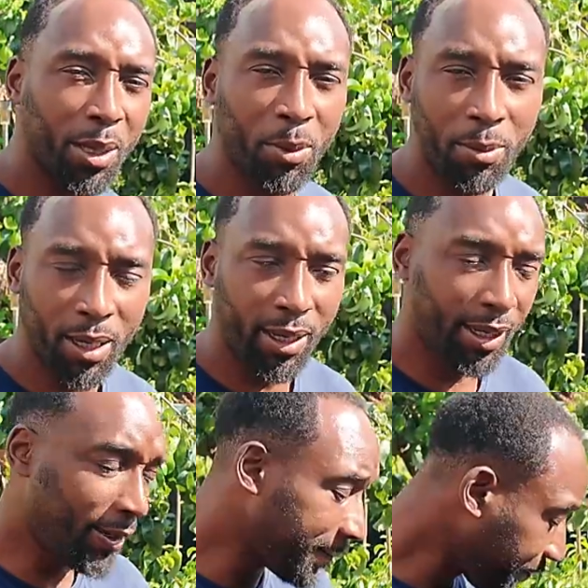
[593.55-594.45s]
I'm on
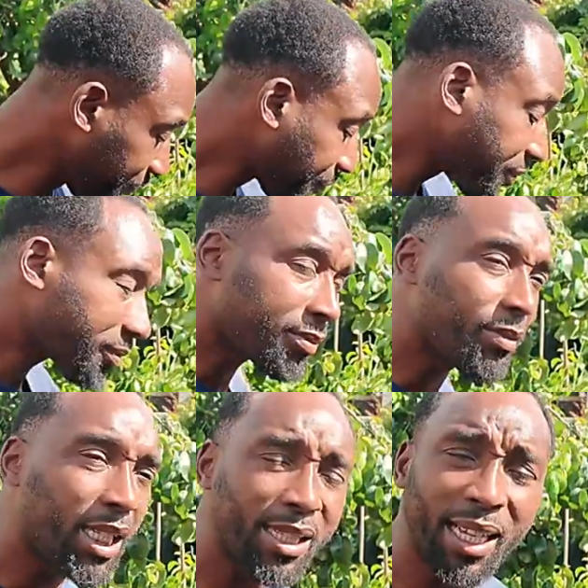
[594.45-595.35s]
my
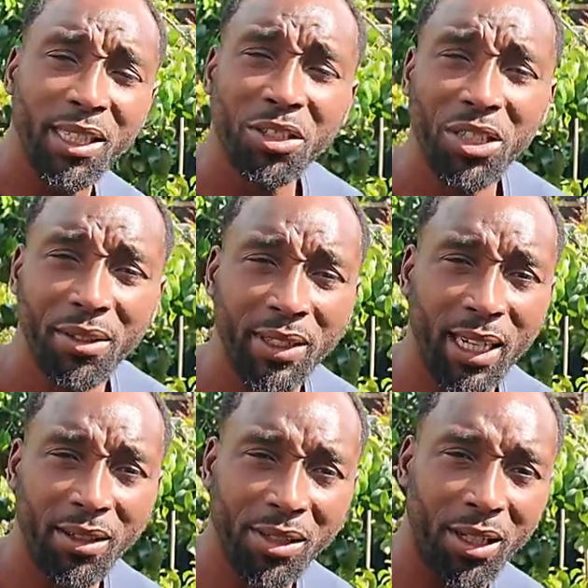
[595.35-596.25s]
second shift
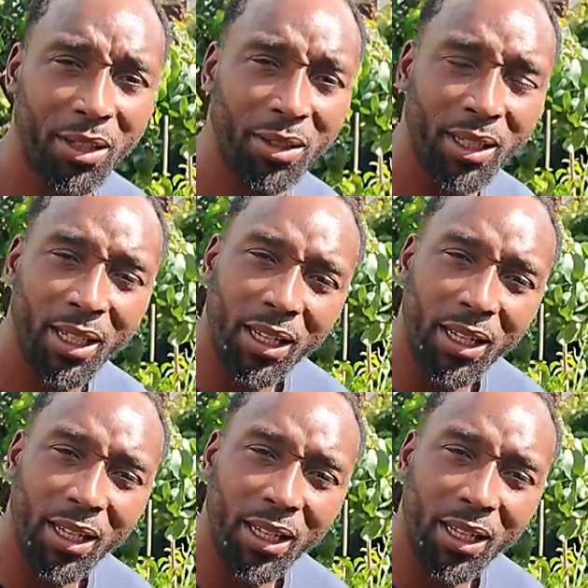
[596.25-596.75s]
now, so